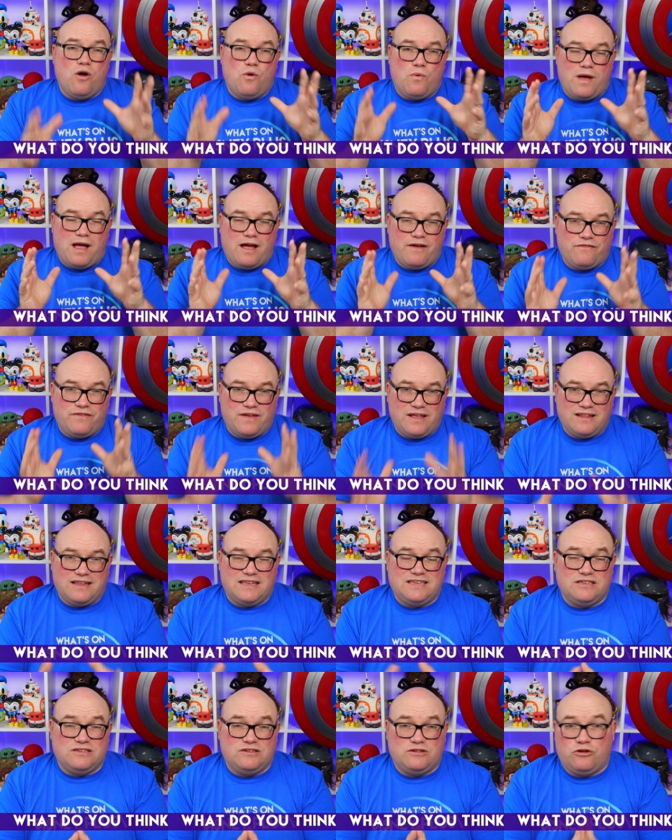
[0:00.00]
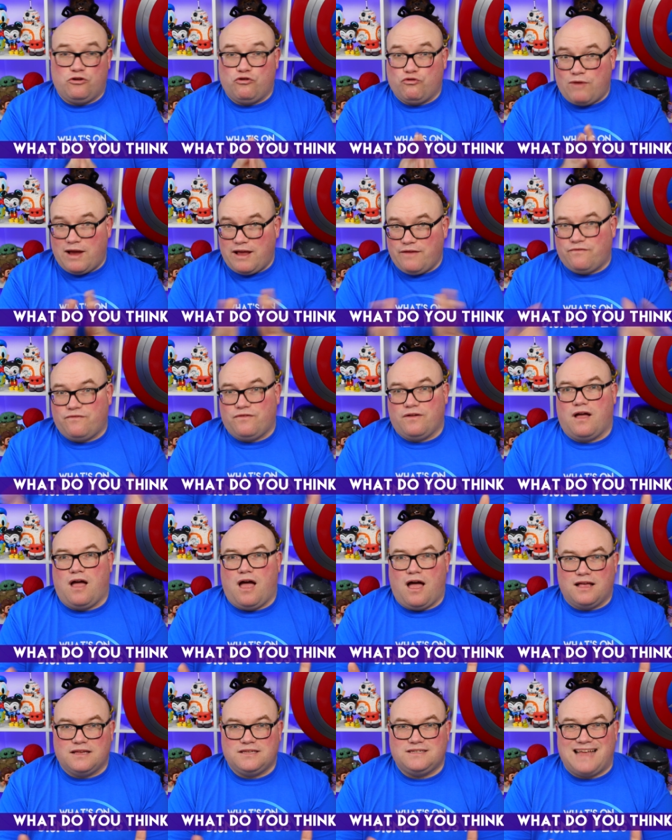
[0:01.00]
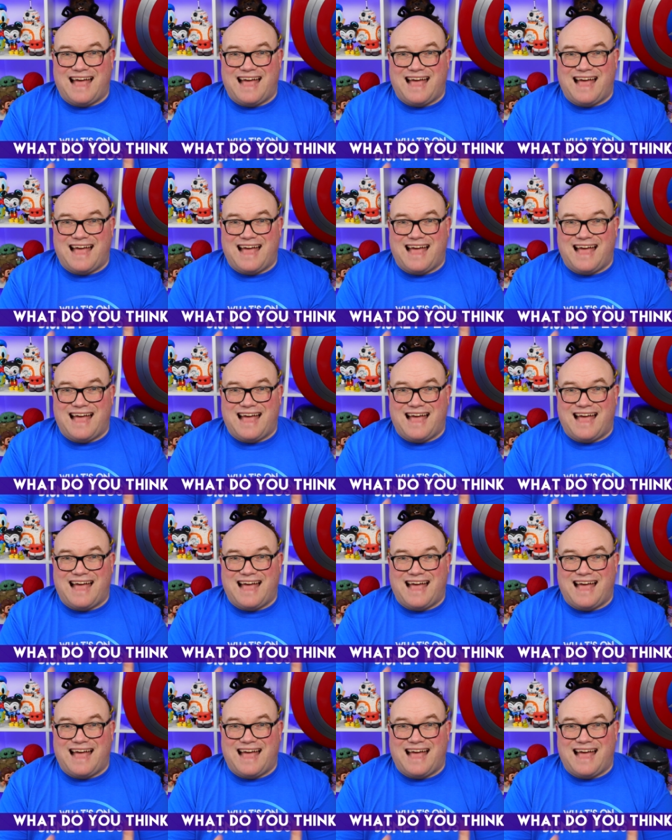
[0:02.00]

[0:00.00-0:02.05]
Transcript: well, I think this is great for us